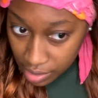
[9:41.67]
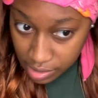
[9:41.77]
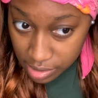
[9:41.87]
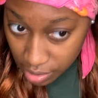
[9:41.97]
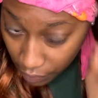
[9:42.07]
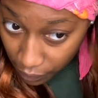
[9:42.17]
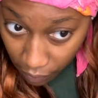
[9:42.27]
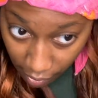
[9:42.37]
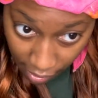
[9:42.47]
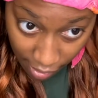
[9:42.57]
So
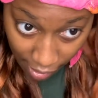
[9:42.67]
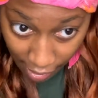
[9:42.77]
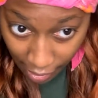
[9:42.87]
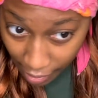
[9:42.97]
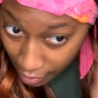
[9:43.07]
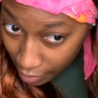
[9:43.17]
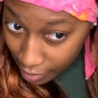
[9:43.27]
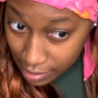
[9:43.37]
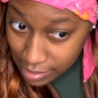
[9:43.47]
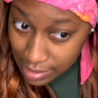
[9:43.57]
for the hair
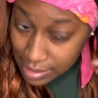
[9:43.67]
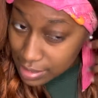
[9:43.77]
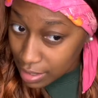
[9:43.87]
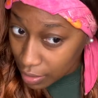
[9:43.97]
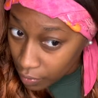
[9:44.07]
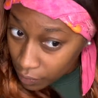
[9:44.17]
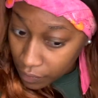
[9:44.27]
itself,